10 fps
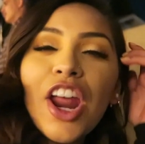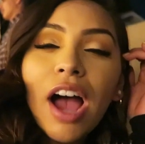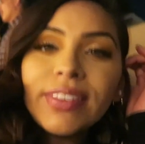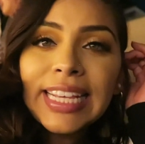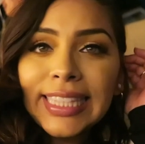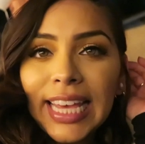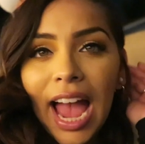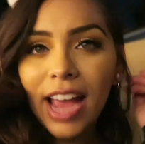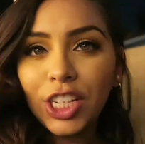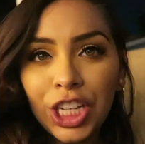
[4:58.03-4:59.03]
and obviously
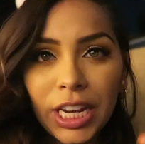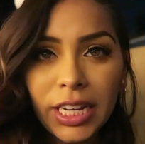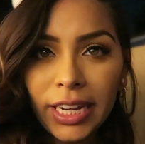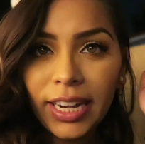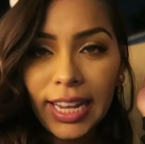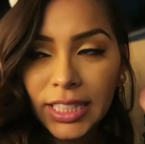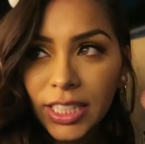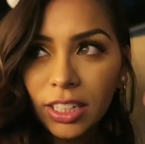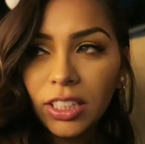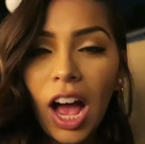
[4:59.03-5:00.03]
I cheated and I
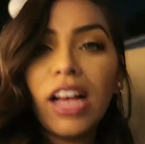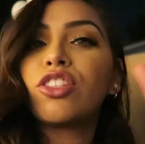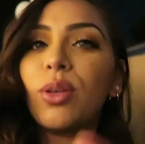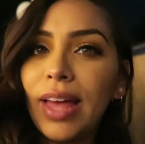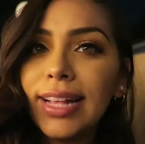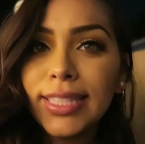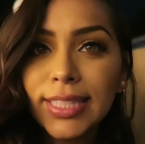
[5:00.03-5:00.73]
still lost, so that